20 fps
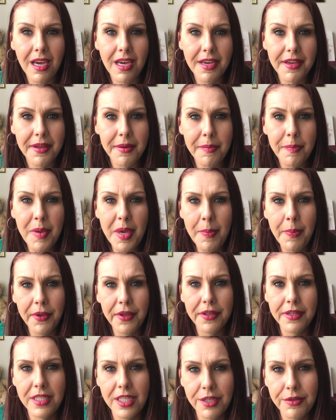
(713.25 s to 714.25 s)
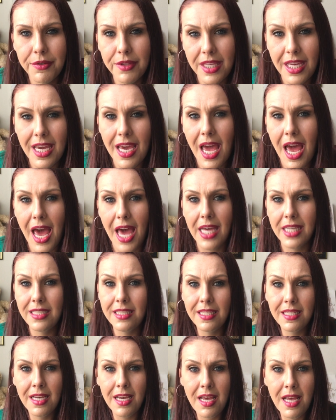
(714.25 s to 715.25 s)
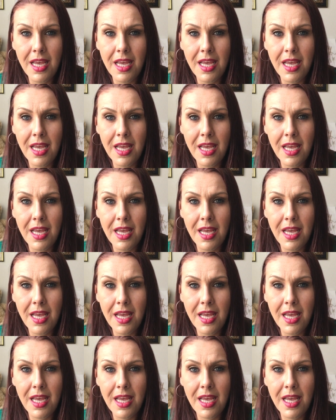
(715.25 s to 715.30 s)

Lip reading: and people are generally at